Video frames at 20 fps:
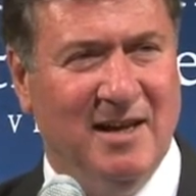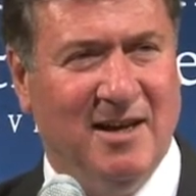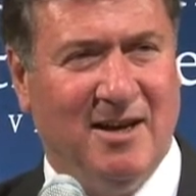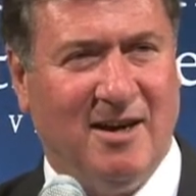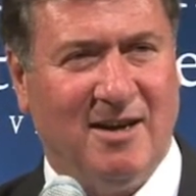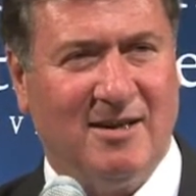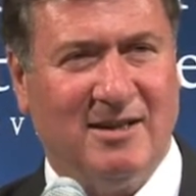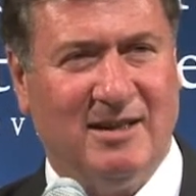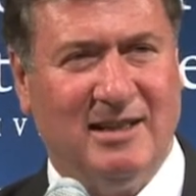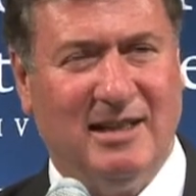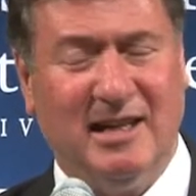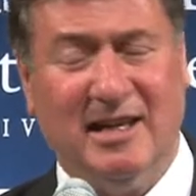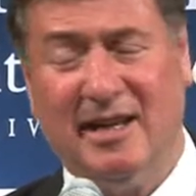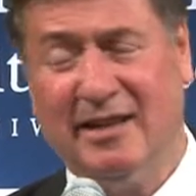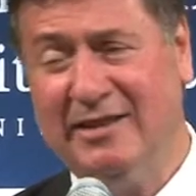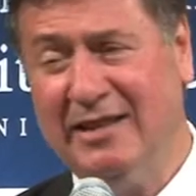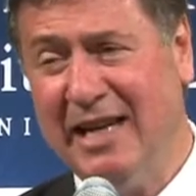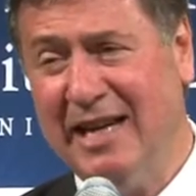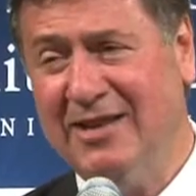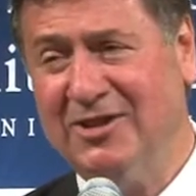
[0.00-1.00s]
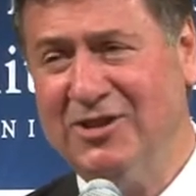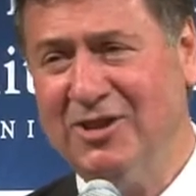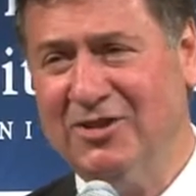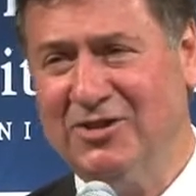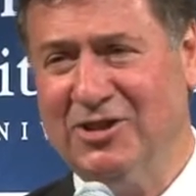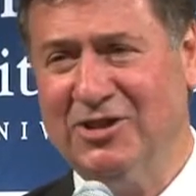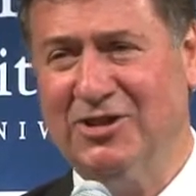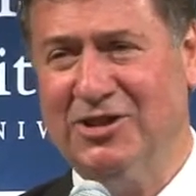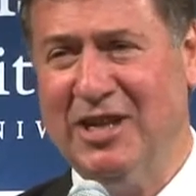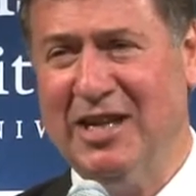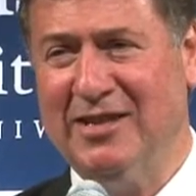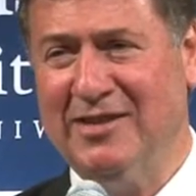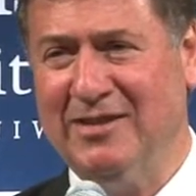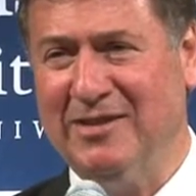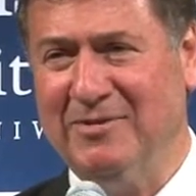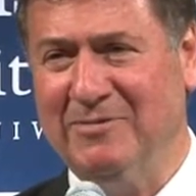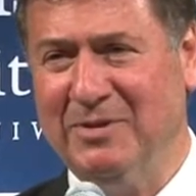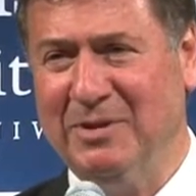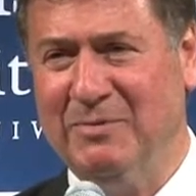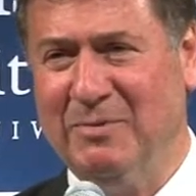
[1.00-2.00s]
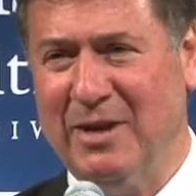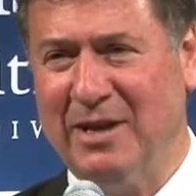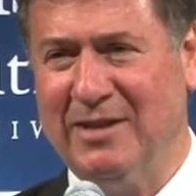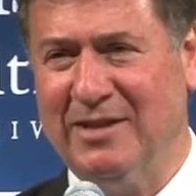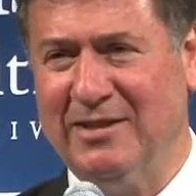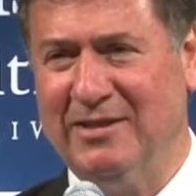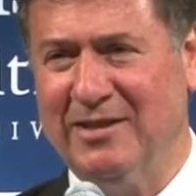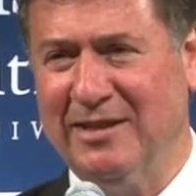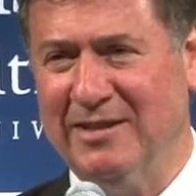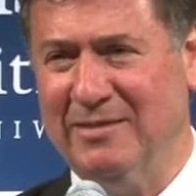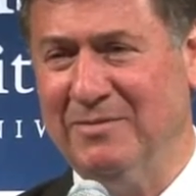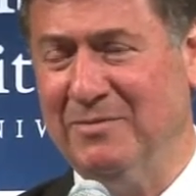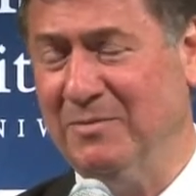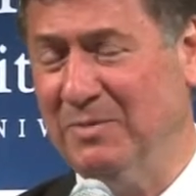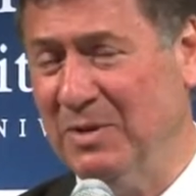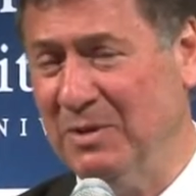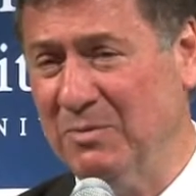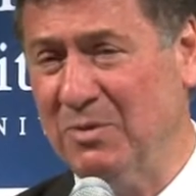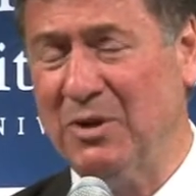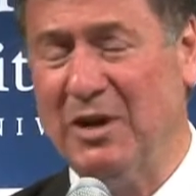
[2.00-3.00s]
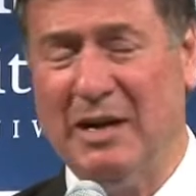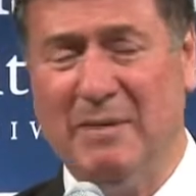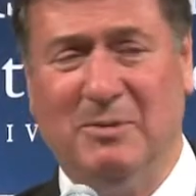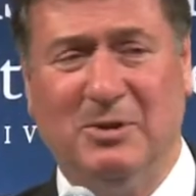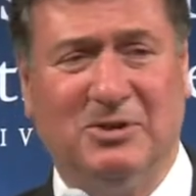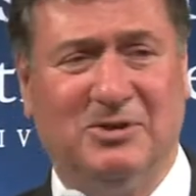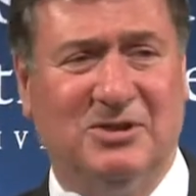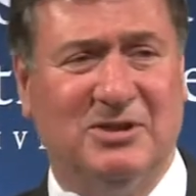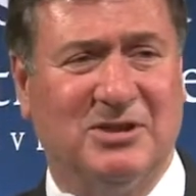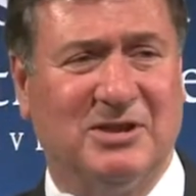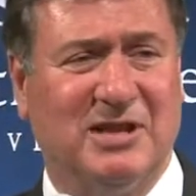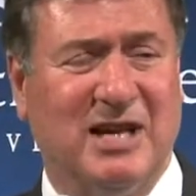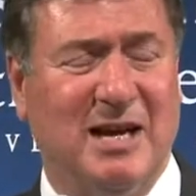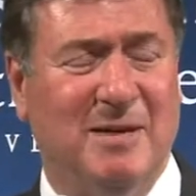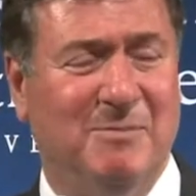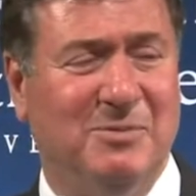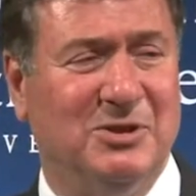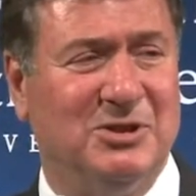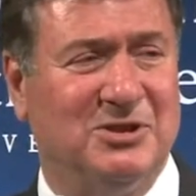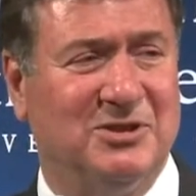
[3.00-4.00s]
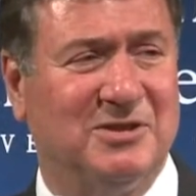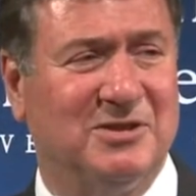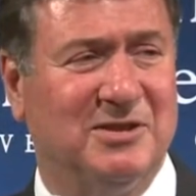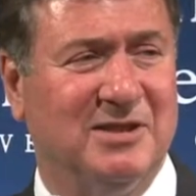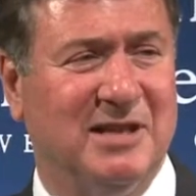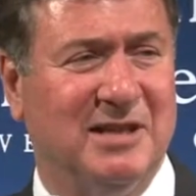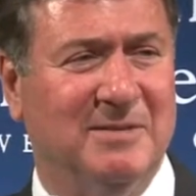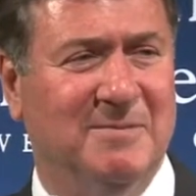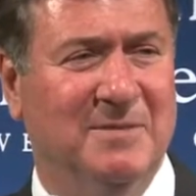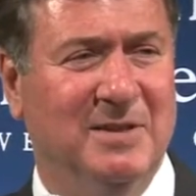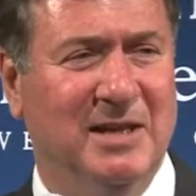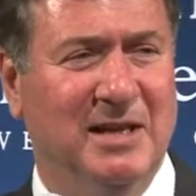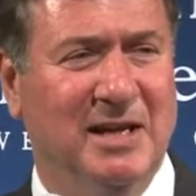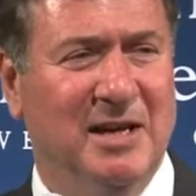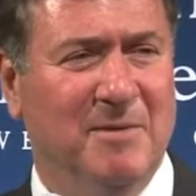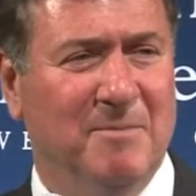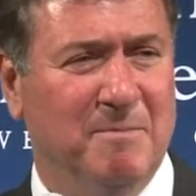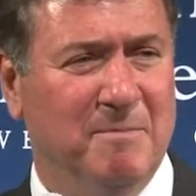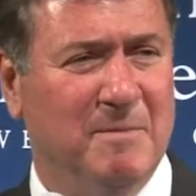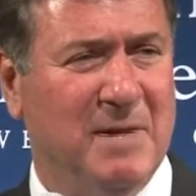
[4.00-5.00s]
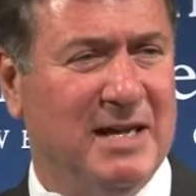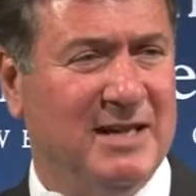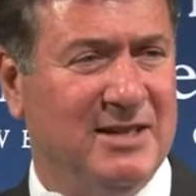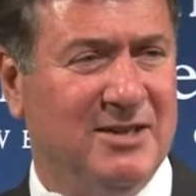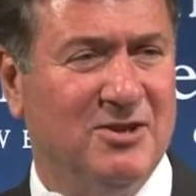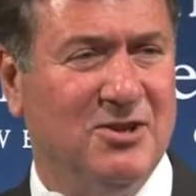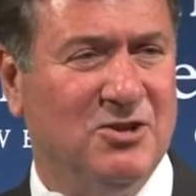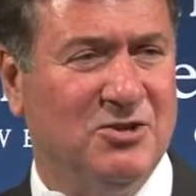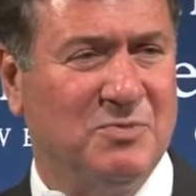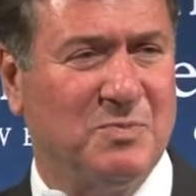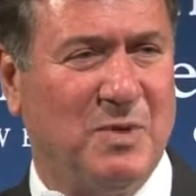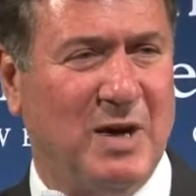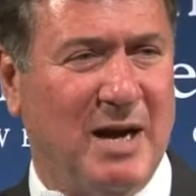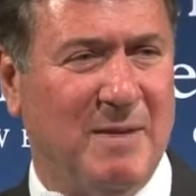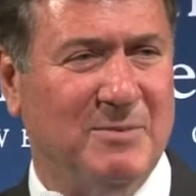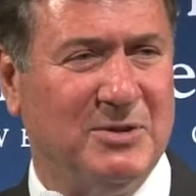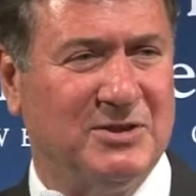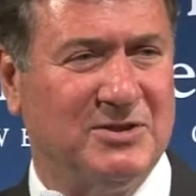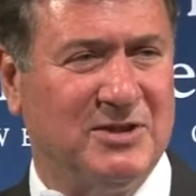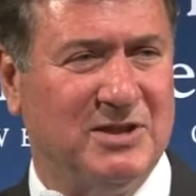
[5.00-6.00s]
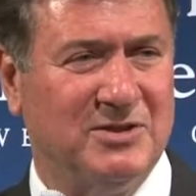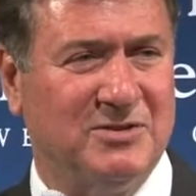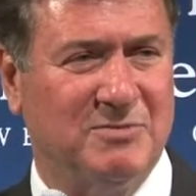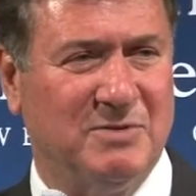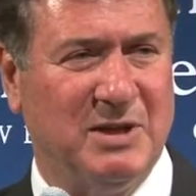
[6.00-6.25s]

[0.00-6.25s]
on an audacious agenda. We wanted, and we were able to accomplish many of those promises.